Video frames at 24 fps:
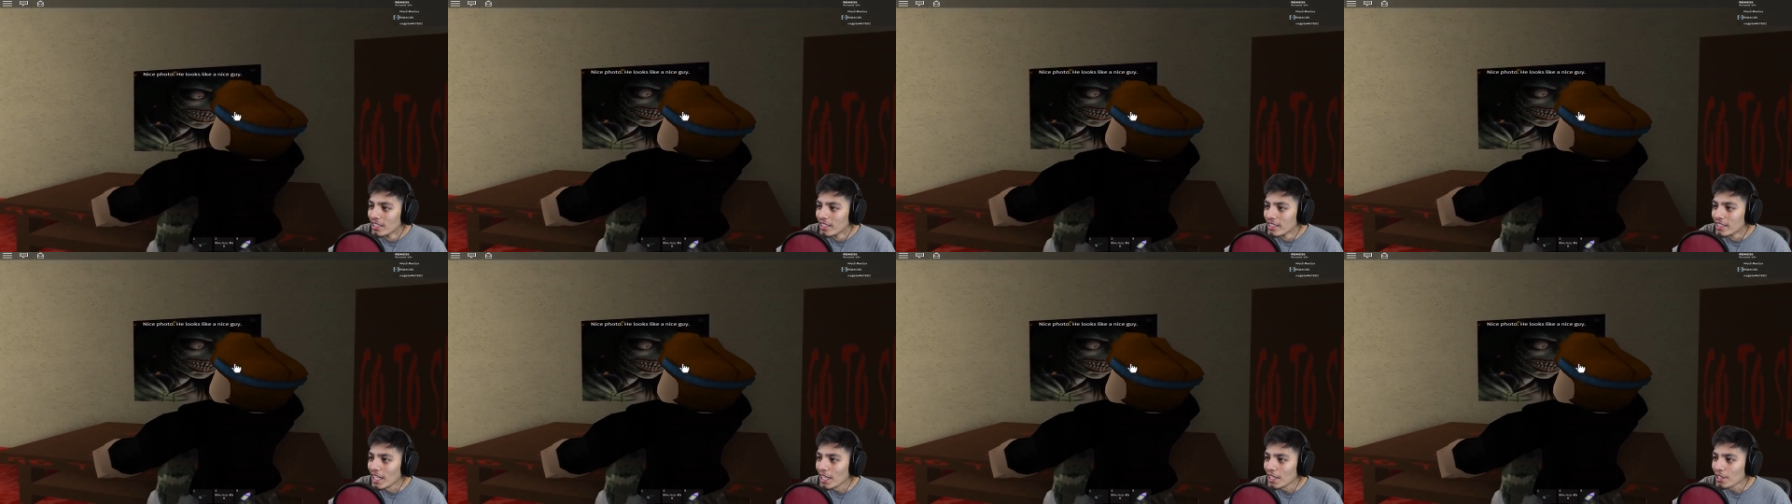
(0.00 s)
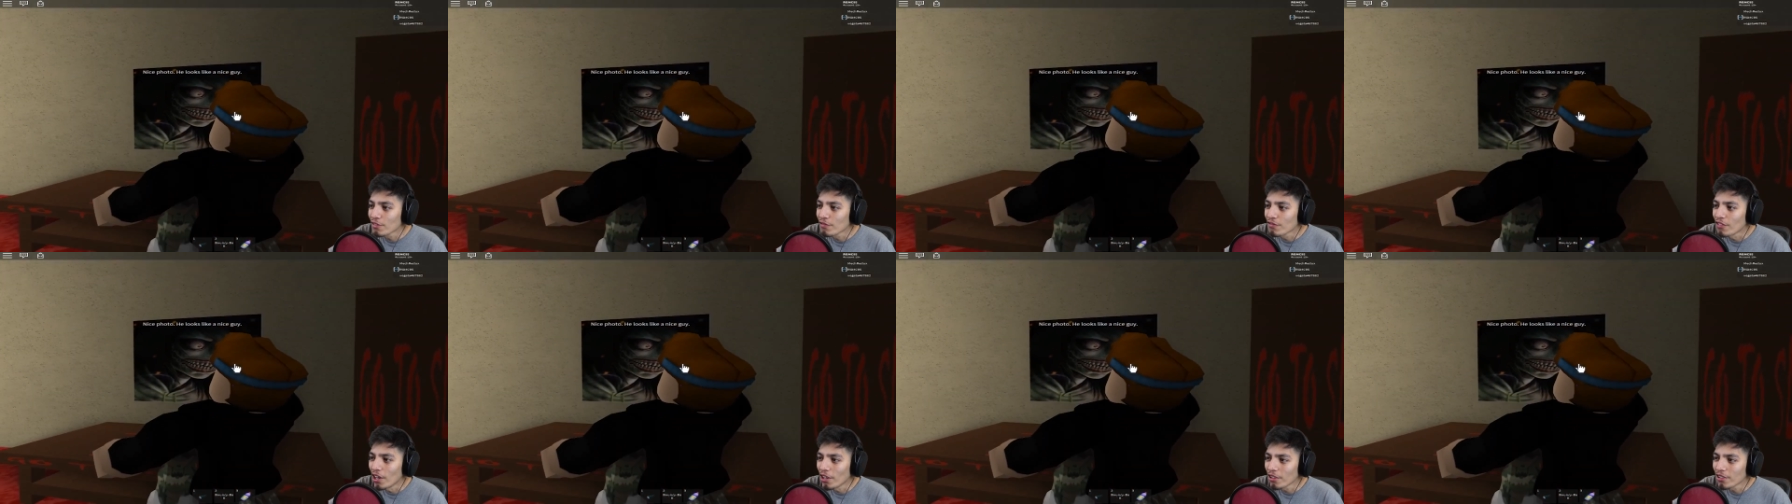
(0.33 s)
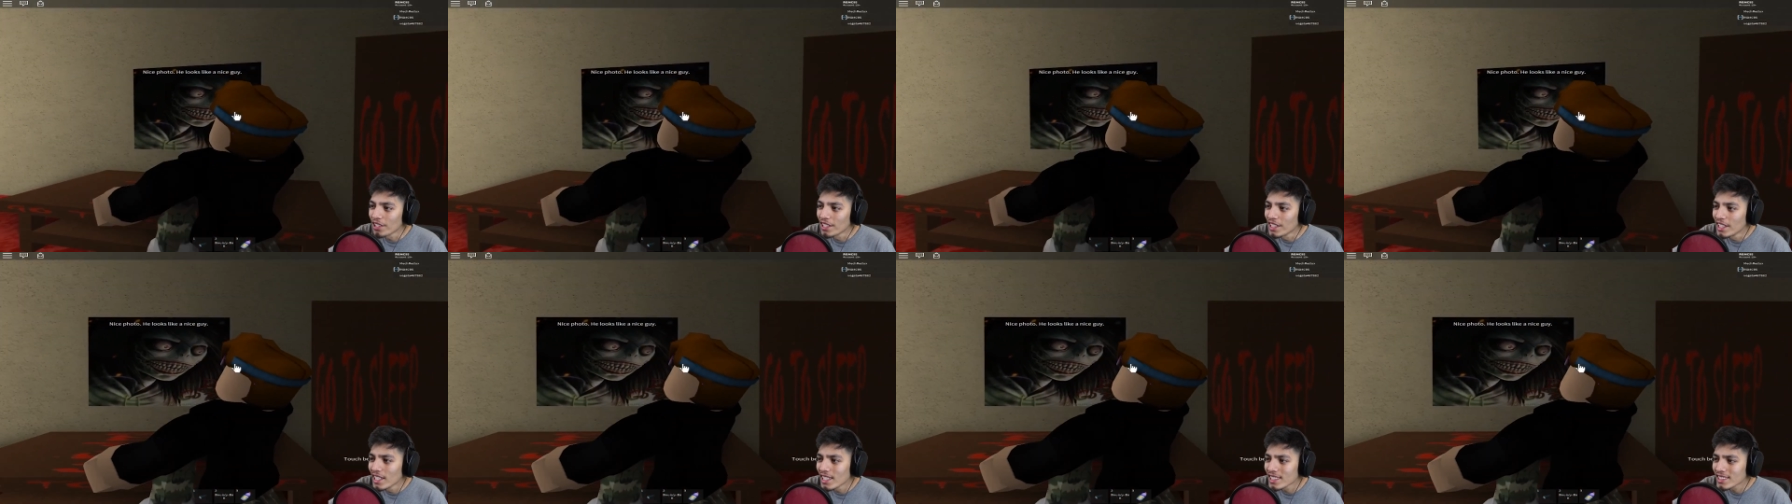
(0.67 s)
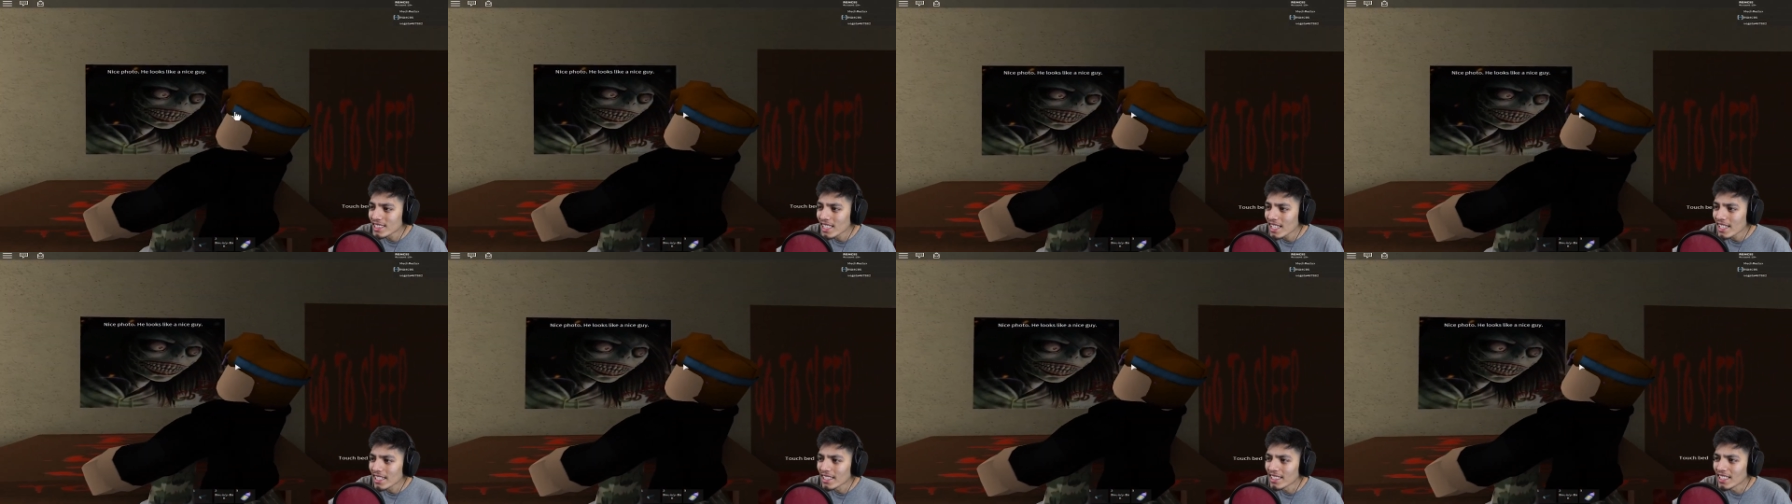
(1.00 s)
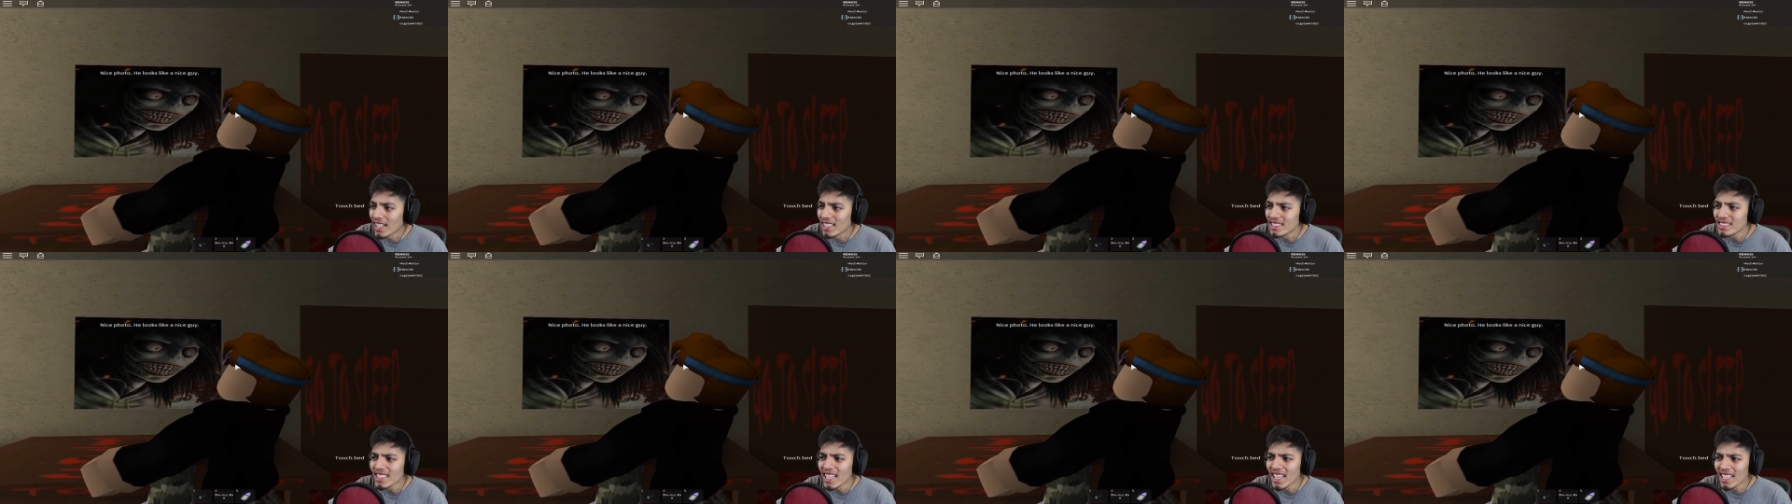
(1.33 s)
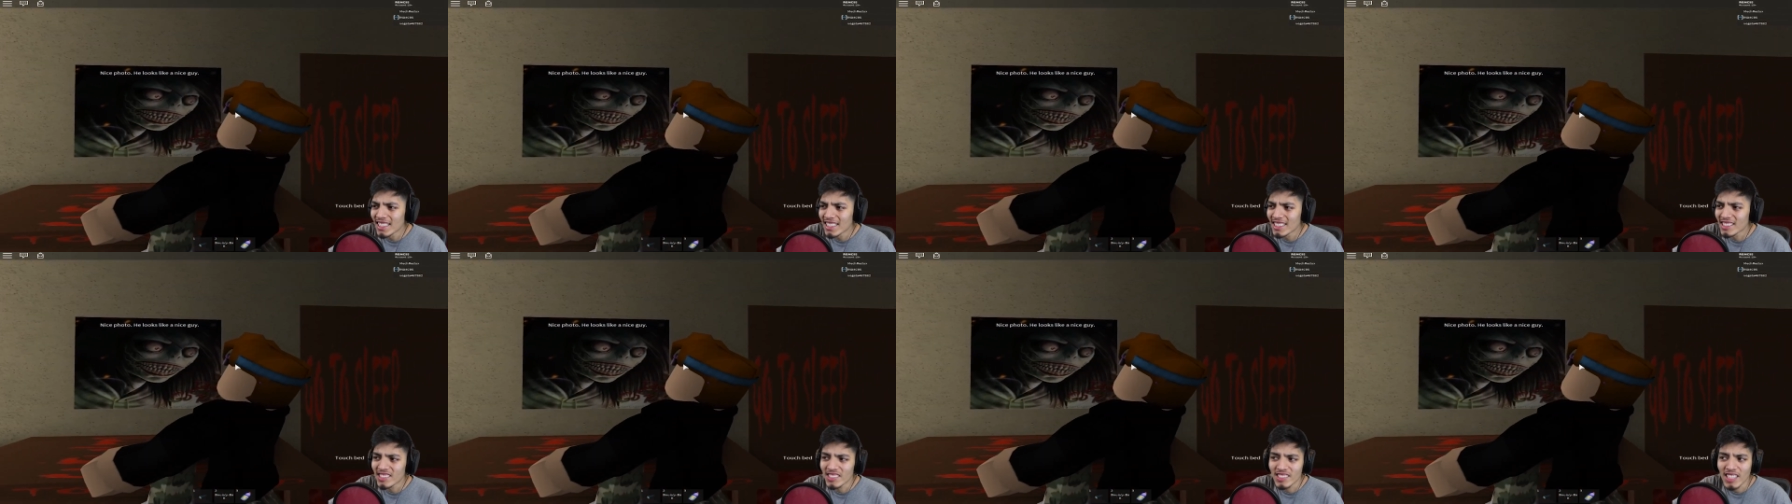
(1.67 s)
Nice photo. He looks like a nice...
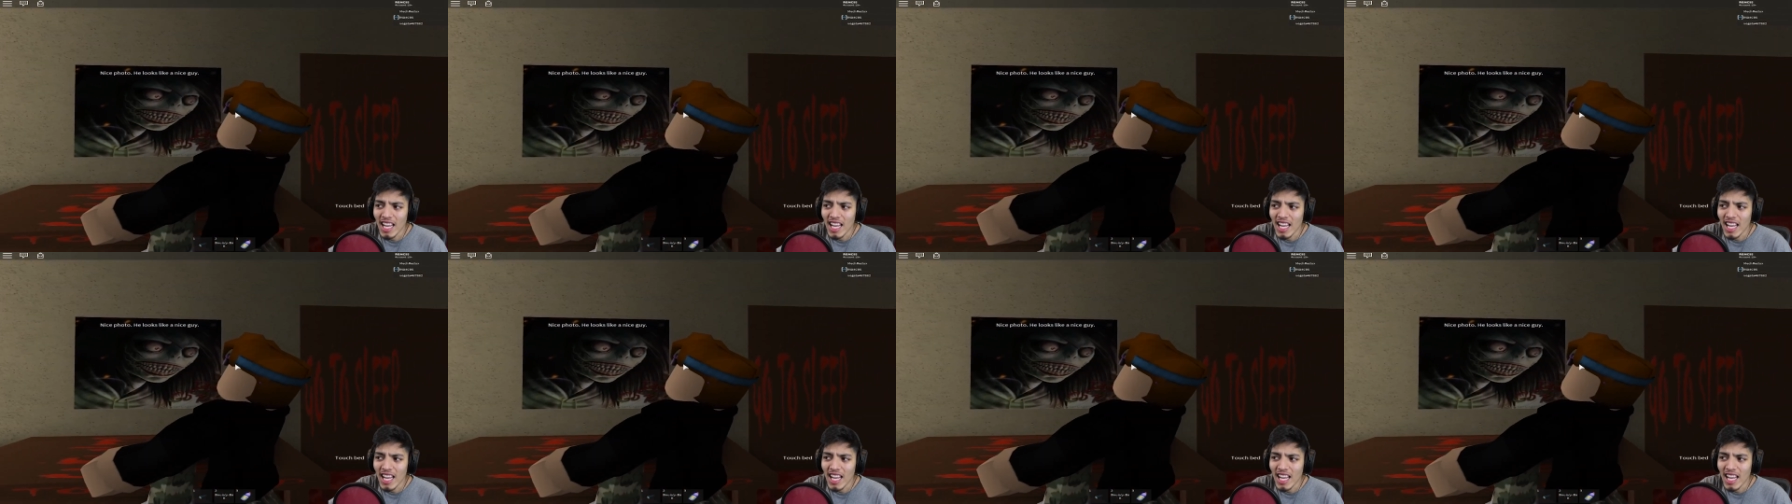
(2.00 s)
That does